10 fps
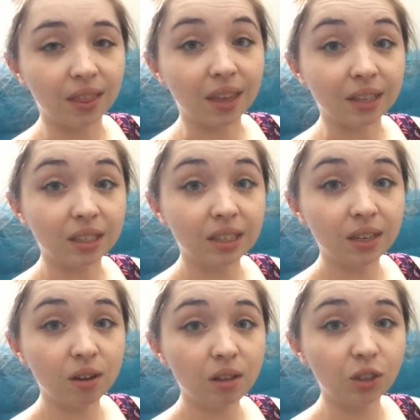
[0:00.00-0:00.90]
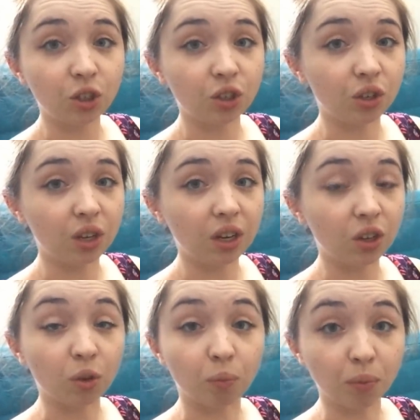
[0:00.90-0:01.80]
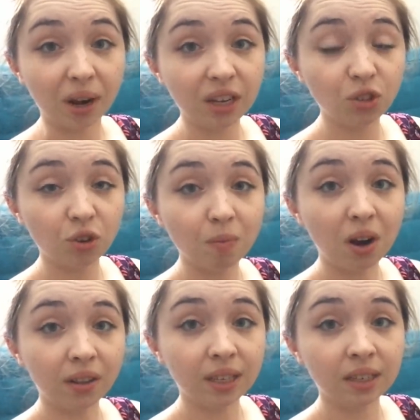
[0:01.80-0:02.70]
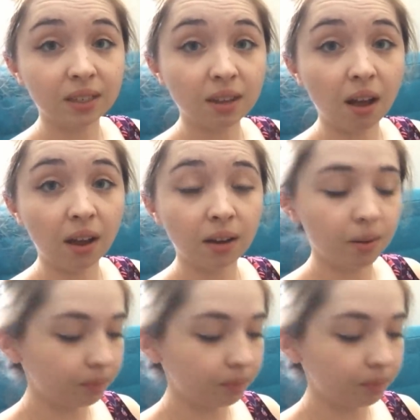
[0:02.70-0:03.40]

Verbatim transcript: They still just need the braid trim on the inside.